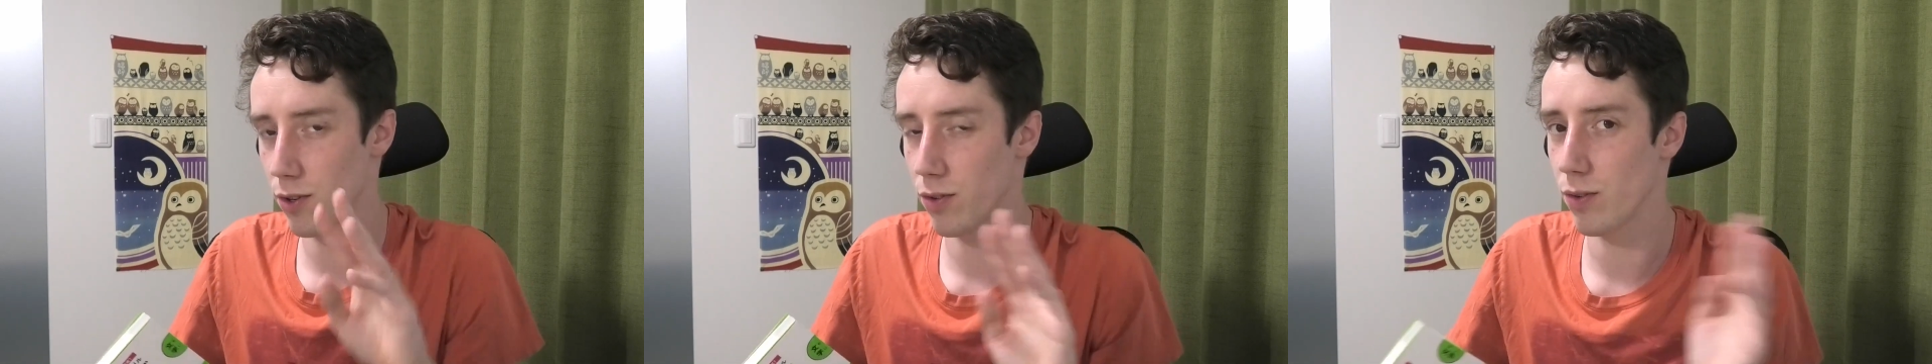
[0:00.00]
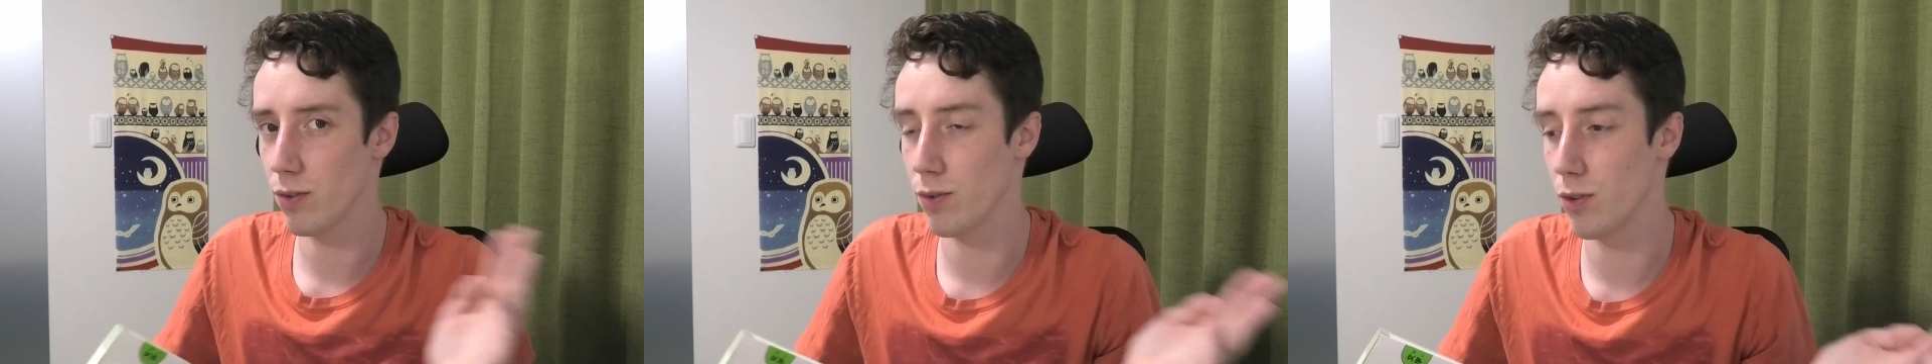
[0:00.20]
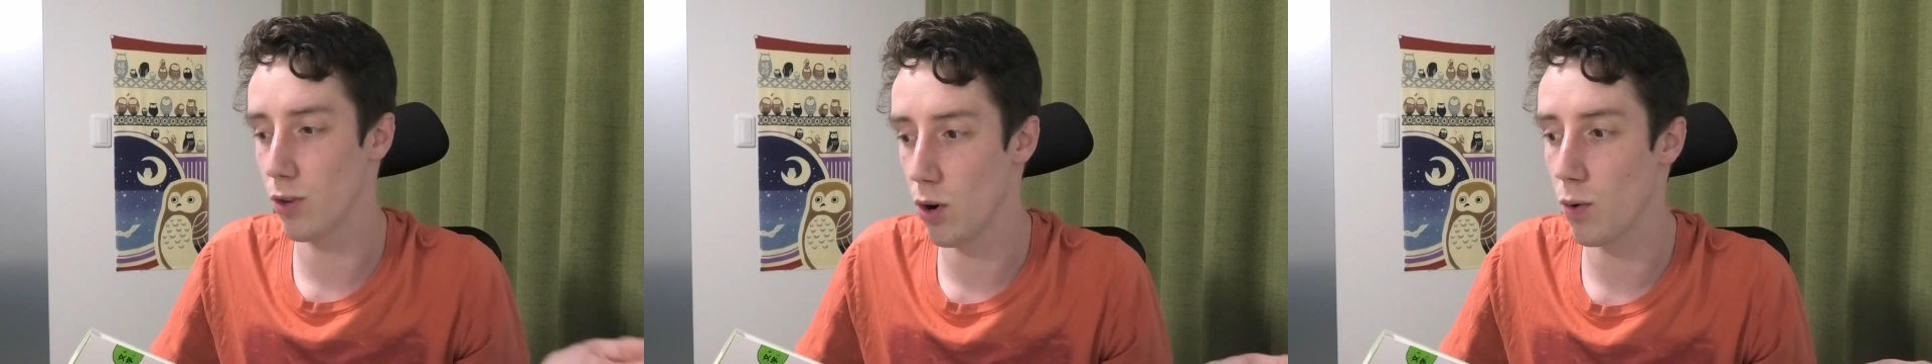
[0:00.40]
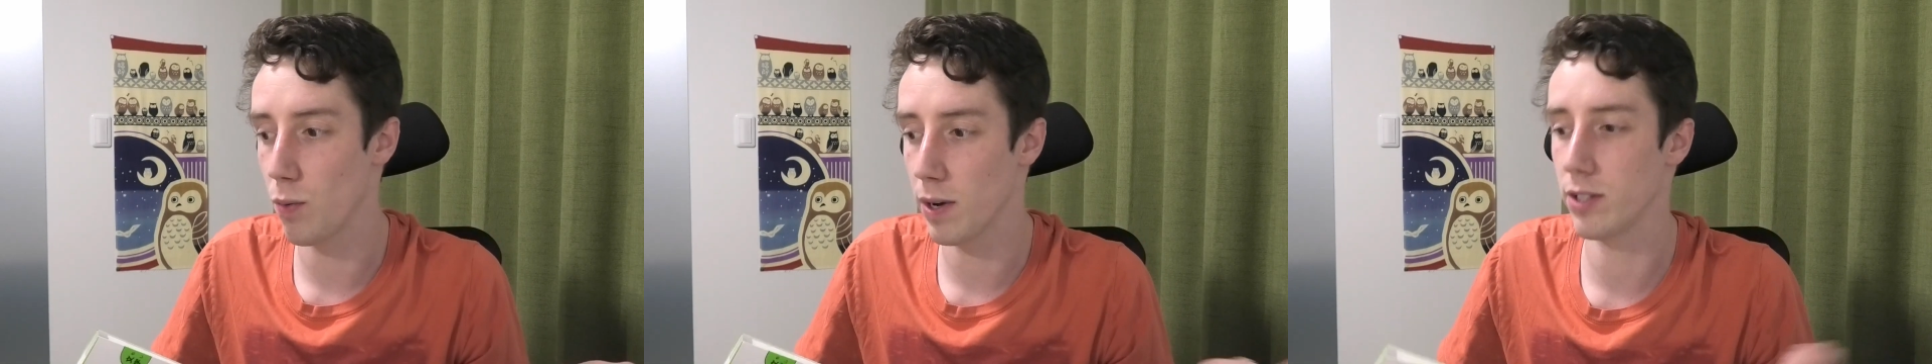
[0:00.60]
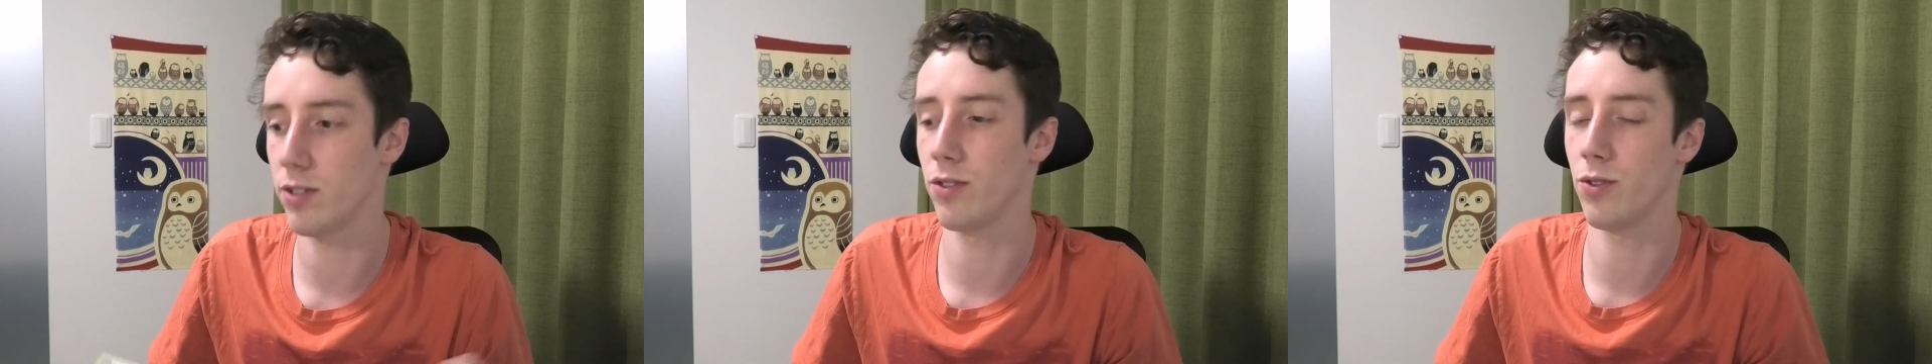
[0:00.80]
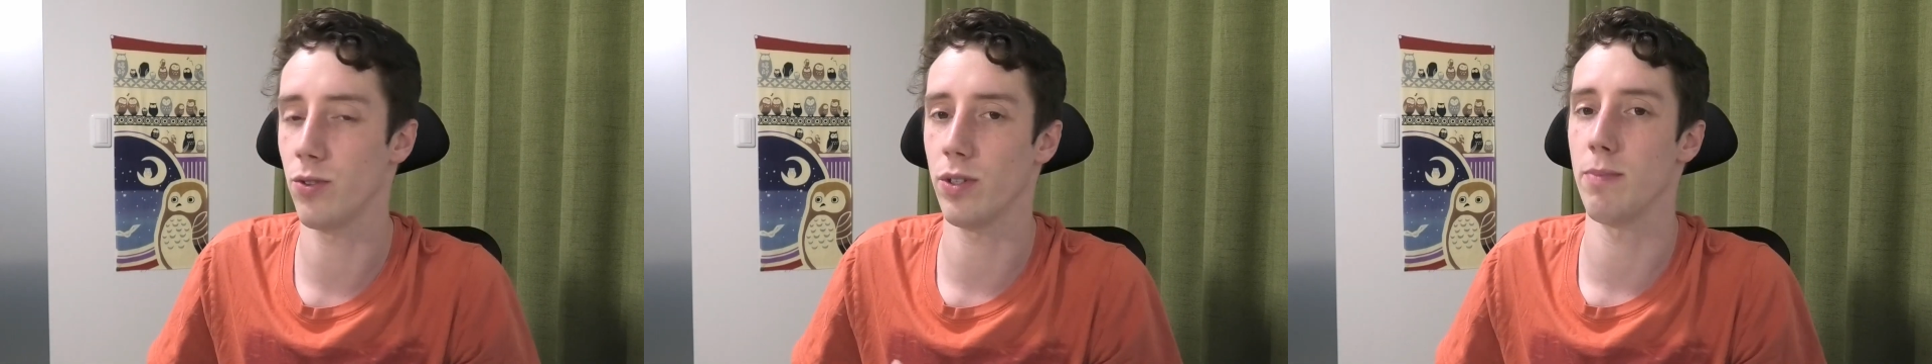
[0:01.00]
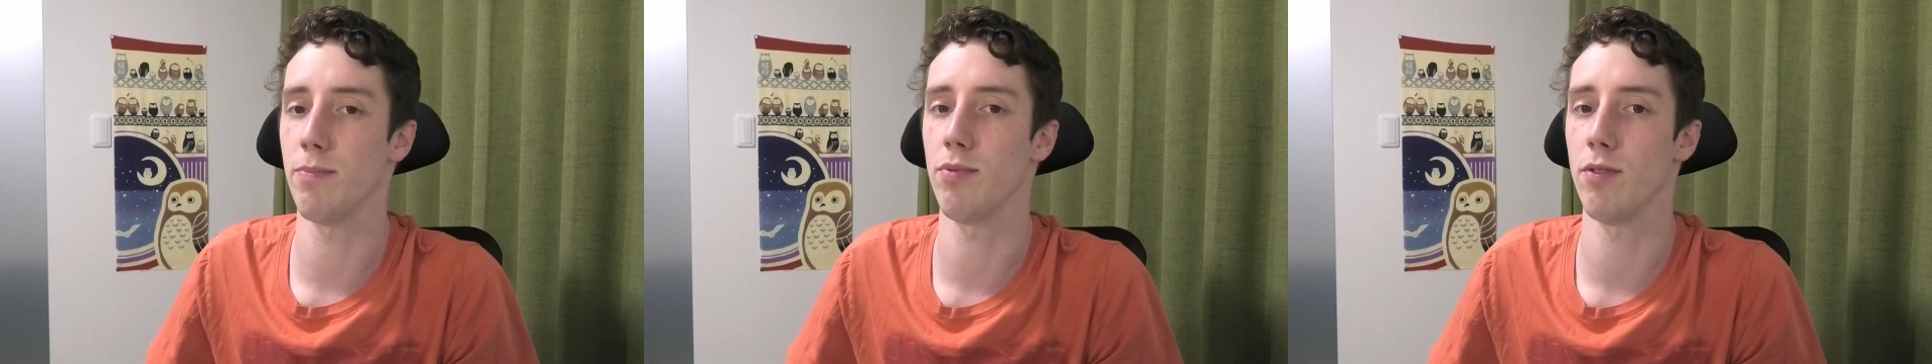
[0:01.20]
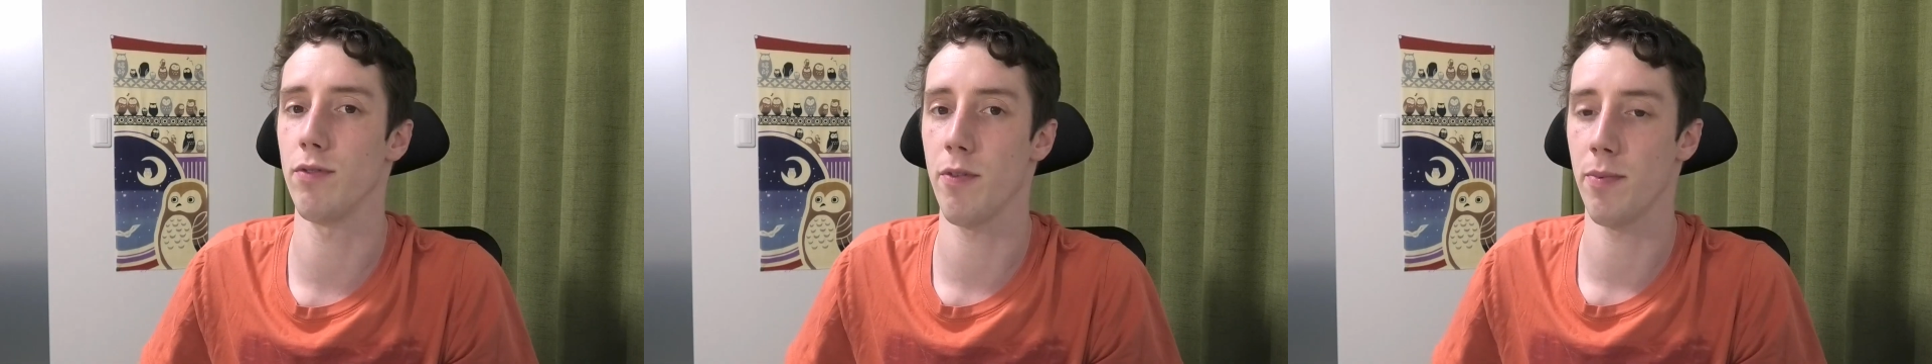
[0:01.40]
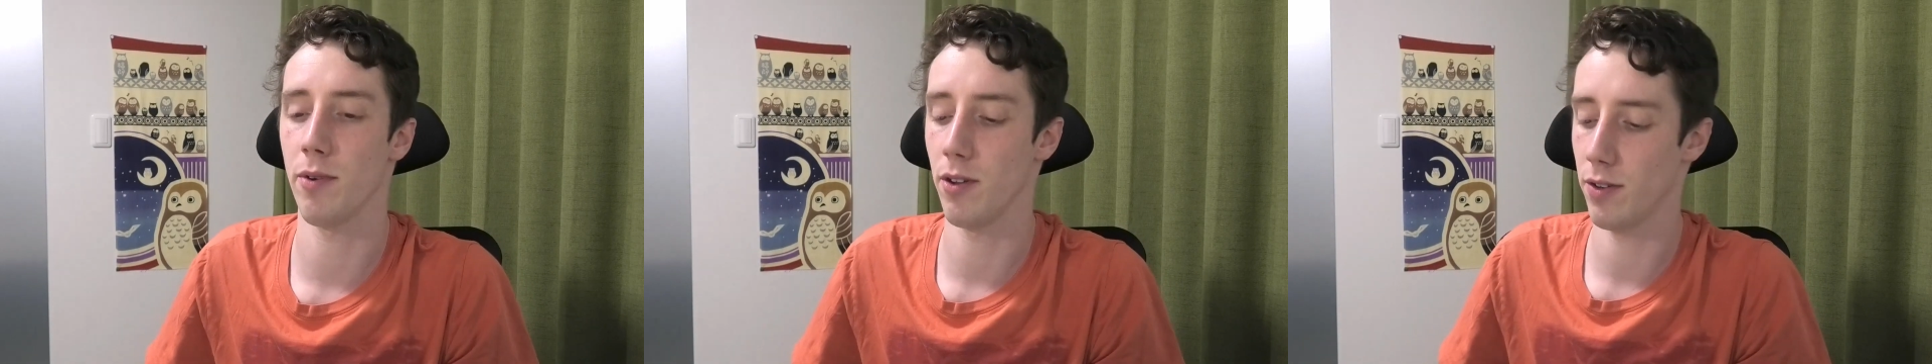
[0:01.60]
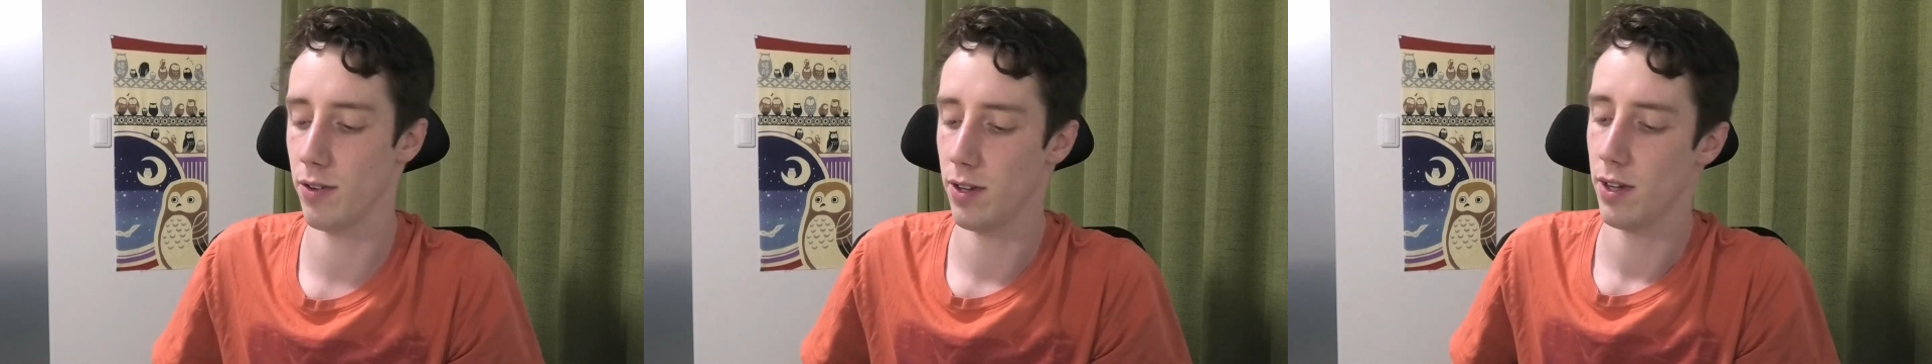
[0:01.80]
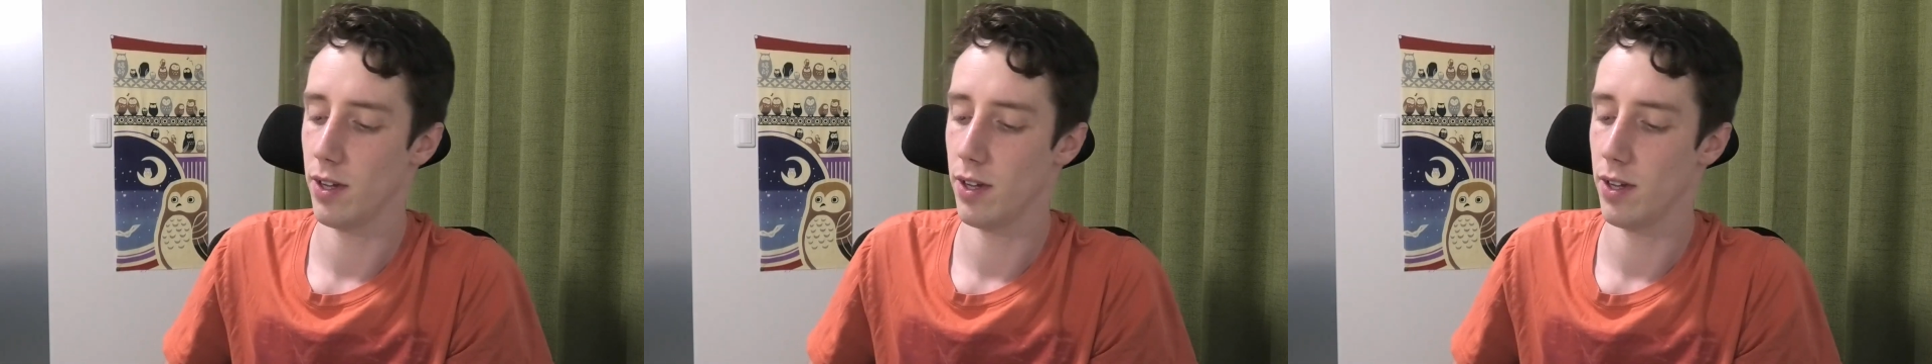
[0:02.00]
to know what you should improve upon.